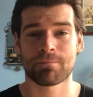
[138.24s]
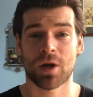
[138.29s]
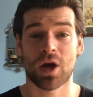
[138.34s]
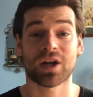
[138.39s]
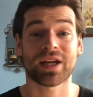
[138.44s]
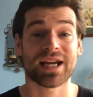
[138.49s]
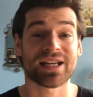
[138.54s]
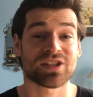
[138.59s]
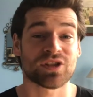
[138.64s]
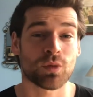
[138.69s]

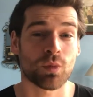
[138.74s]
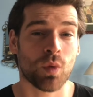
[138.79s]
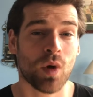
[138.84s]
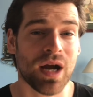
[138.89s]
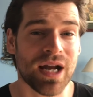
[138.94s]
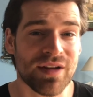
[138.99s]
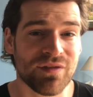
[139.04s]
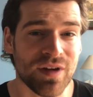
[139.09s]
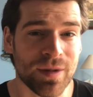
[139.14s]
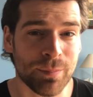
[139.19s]
Okay, so
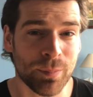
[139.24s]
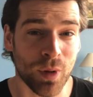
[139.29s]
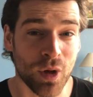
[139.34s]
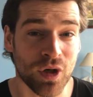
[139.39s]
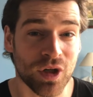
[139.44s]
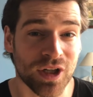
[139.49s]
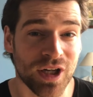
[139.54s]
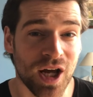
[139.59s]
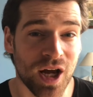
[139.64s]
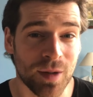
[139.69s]
why have I
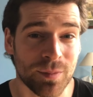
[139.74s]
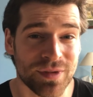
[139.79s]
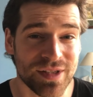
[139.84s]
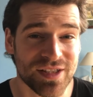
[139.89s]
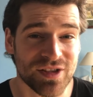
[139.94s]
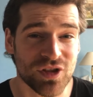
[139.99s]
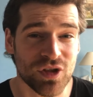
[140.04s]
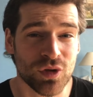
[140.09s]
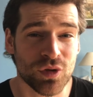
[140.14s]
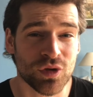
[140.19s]
broken up
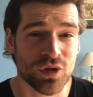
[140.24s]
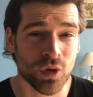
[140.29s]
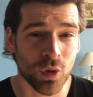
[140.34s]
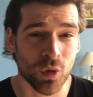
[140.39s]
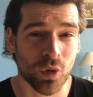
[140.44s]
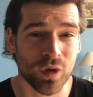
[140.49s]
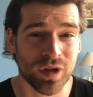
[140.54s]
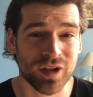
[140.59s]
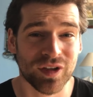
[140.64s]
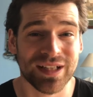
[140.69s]
this
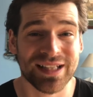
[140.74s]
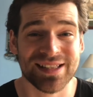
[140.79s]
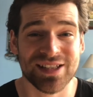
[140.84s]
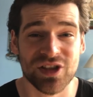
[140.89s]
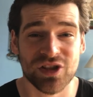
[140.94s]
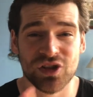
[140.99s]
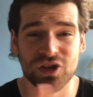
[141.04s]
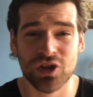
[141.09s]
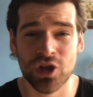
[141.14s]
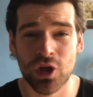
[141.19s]
tutorial
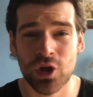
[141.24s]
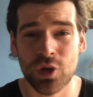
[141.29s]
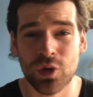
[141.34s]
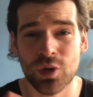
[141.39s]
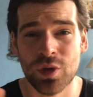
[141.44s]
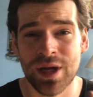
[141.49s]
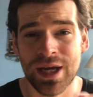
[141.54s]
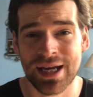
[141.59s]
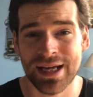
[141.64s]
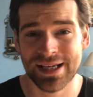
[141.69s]
into
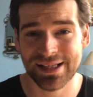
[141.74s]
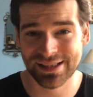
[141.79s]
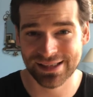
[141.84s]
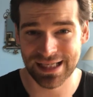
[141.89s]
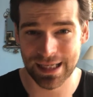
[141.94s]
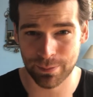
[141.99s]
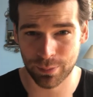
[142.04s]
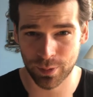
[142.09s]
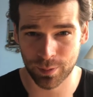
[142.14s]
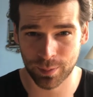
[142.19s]
two
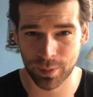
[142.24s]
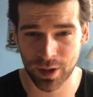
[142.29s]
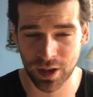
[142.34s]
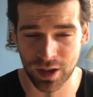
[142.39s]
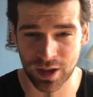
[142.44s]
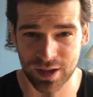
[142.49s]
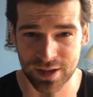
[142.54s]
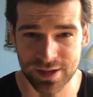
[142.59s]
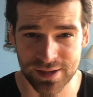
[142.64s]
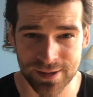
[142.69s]
separate
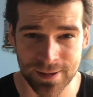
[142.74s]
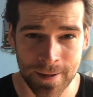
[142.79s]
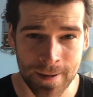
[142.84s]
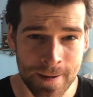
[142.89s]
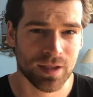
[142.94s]
parts?